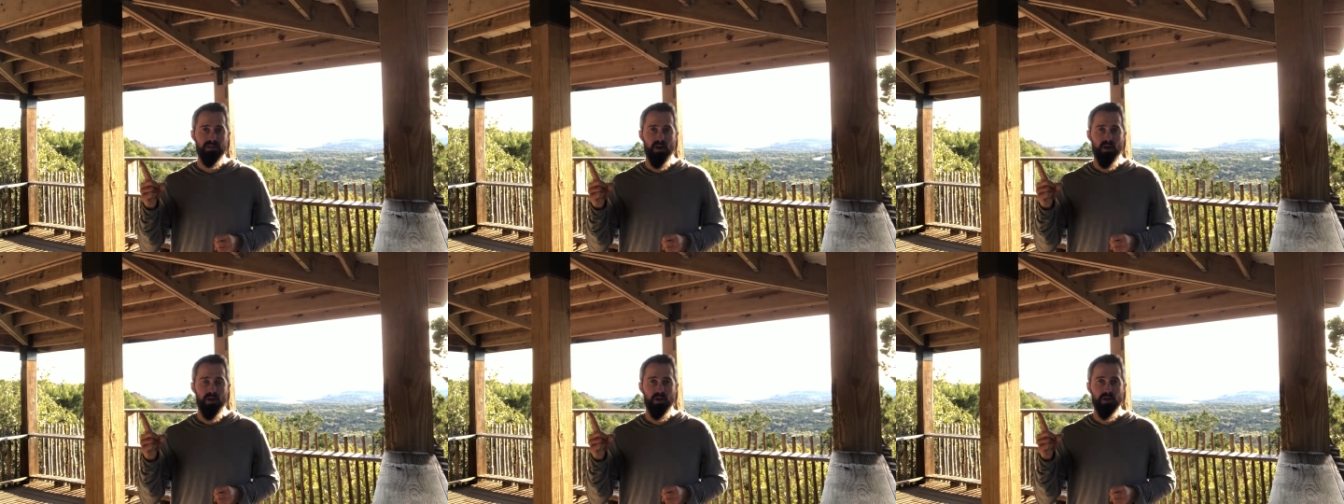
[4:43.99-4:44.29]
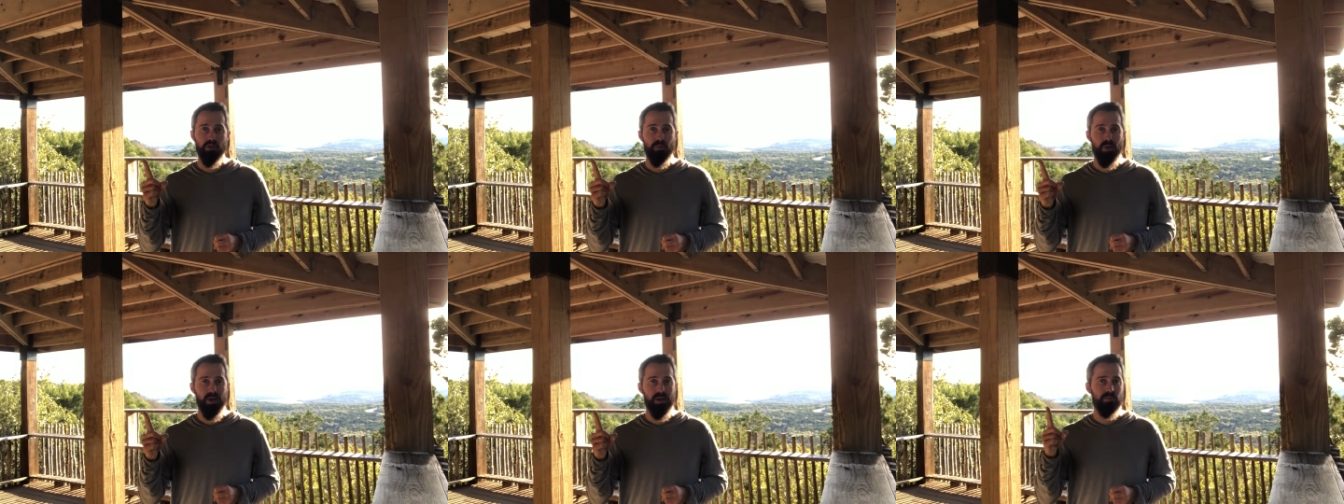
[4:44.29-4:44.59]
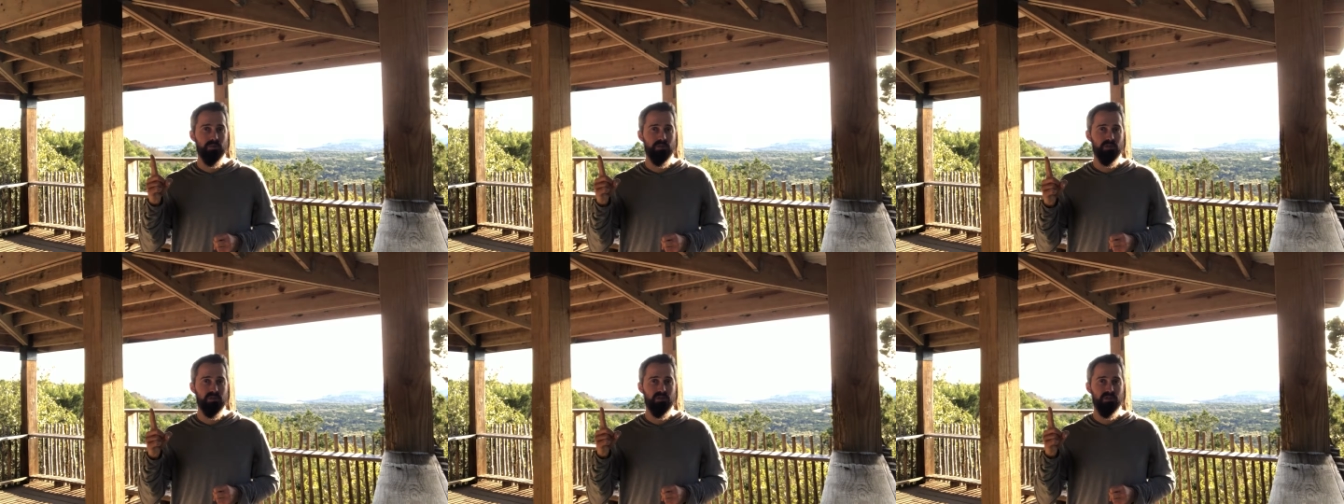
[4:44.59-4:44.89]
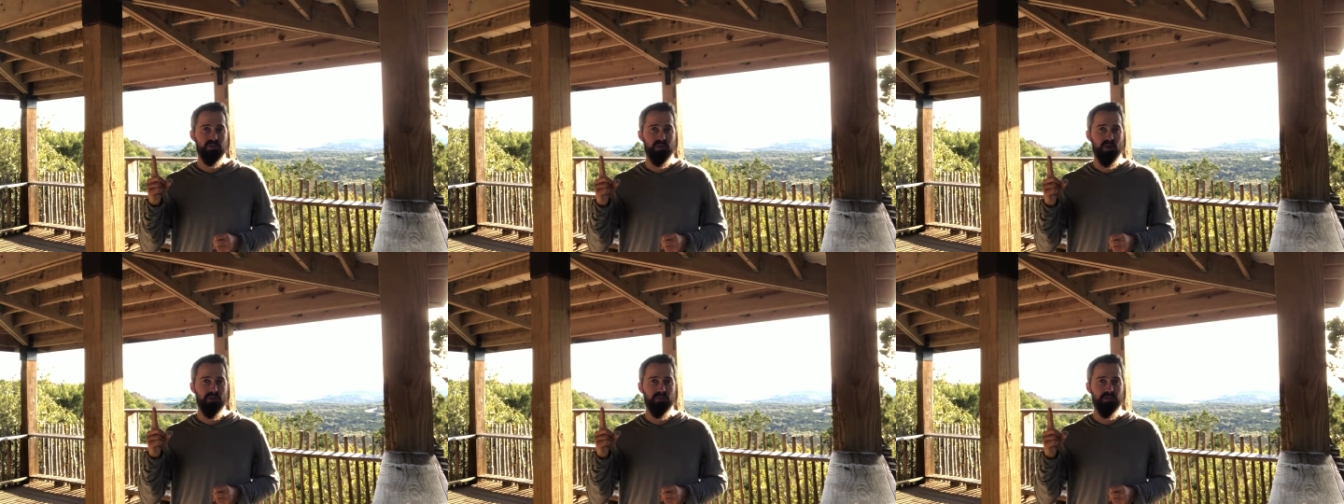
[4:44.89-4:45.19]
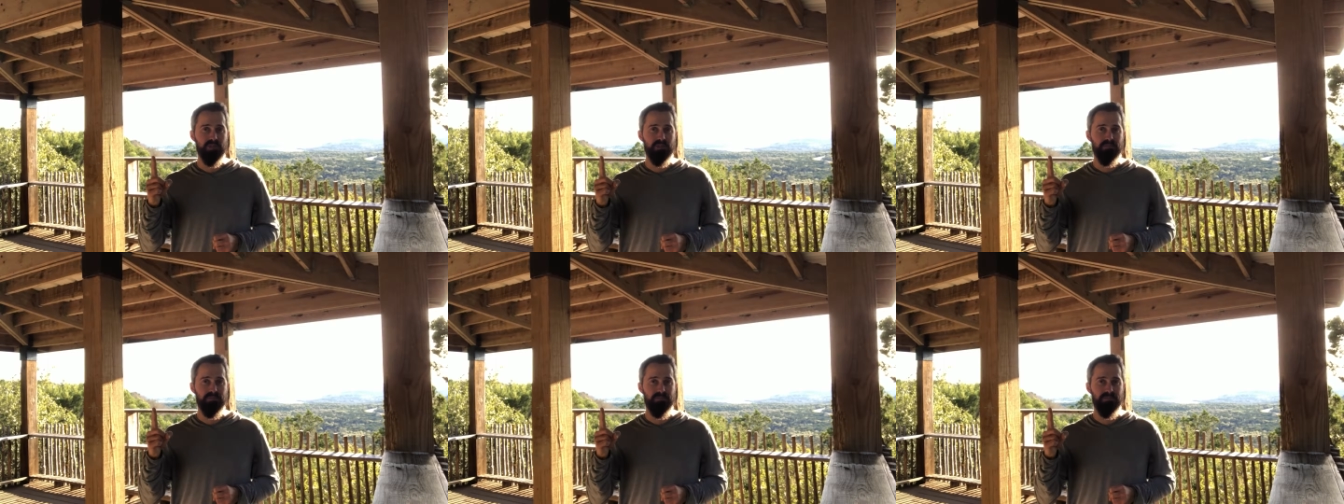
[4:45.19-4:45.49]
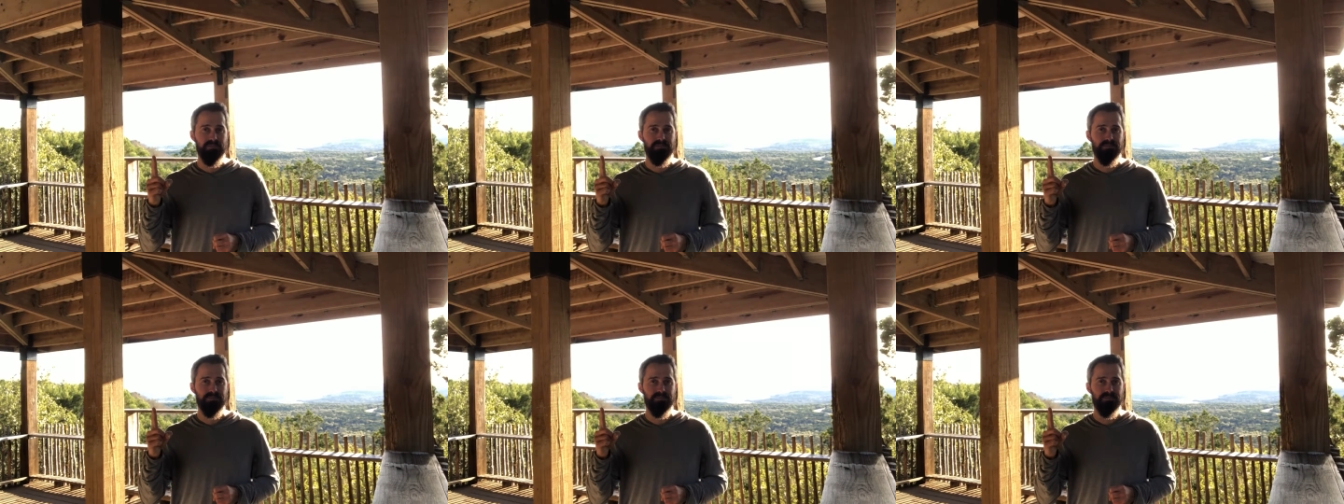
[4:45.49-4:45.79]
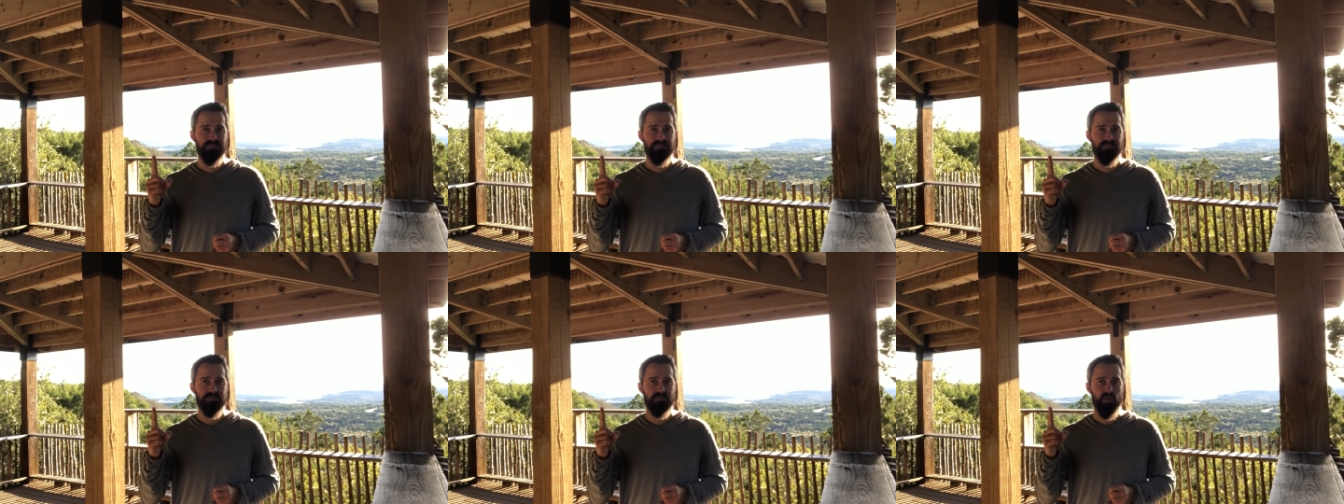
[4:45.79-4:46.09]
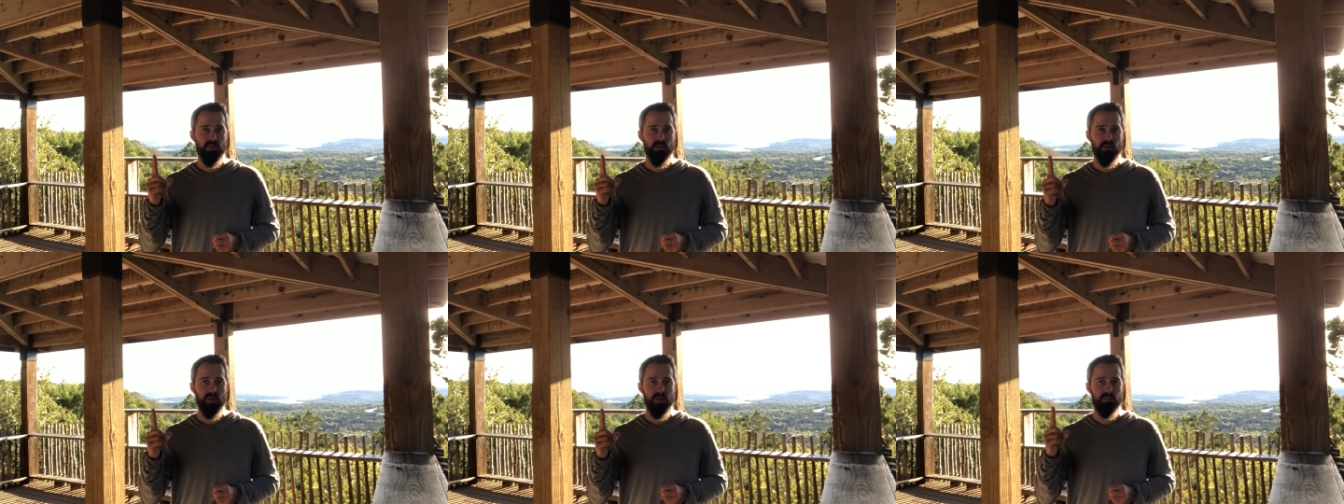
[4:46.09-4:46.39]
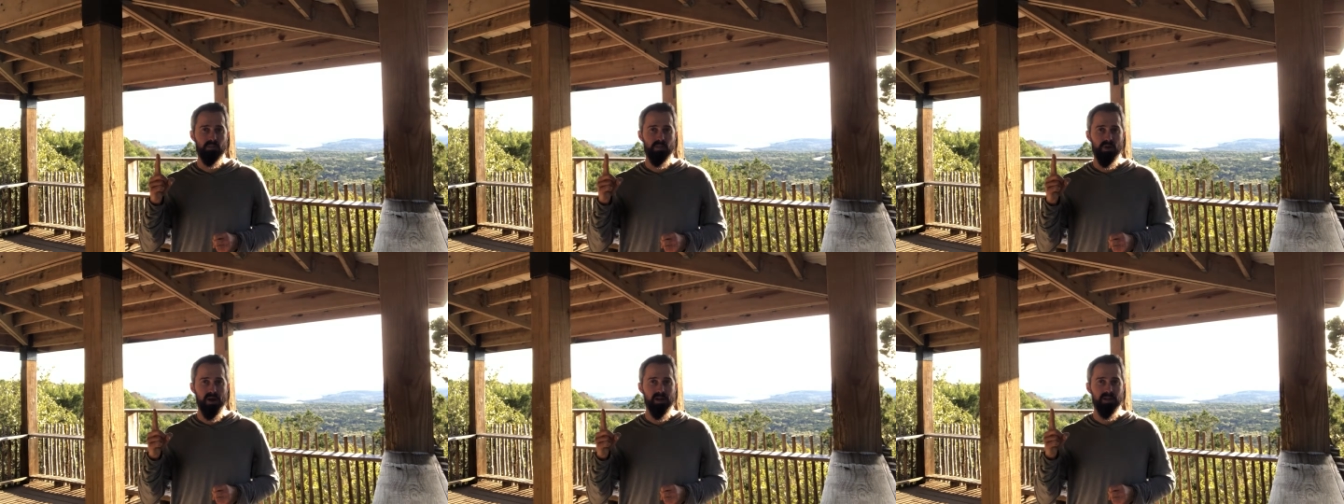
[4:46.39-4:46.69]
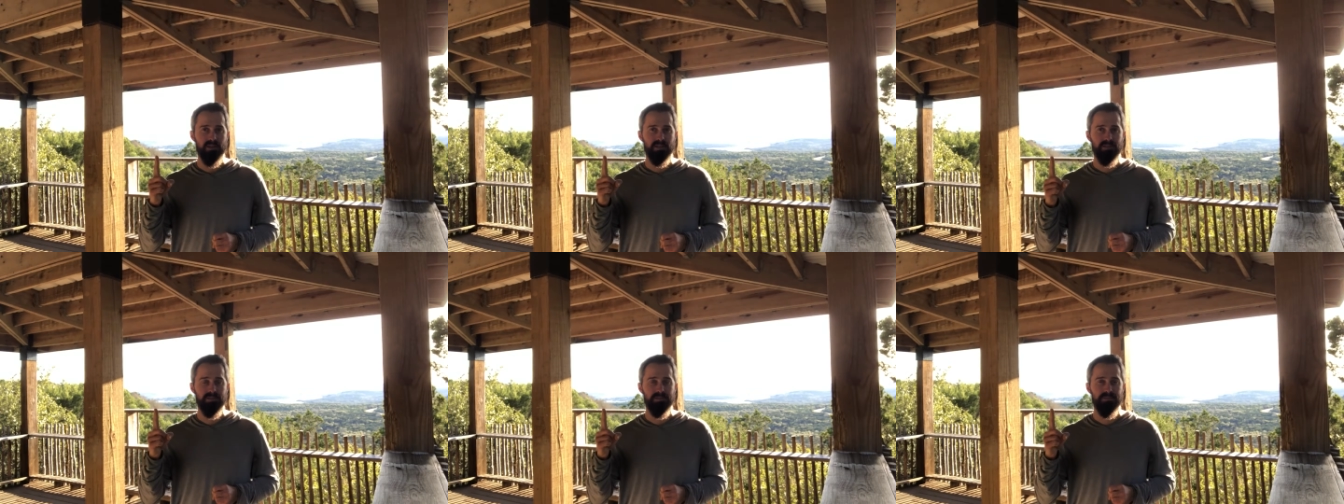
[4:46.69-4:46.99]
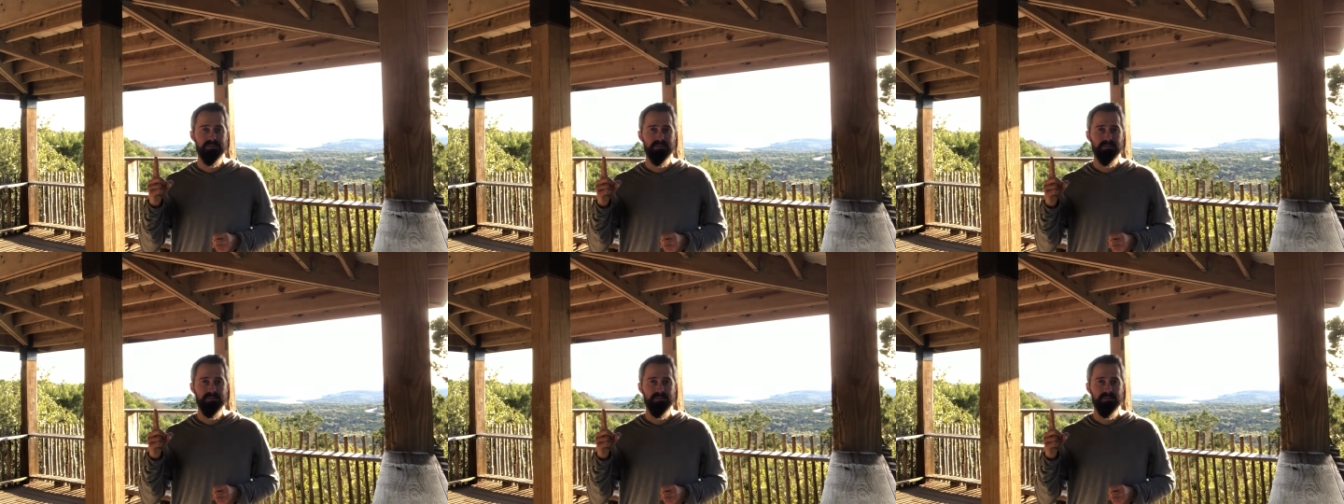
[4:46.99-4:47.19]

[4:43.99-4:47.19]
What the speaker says: are you able to solve it with a product?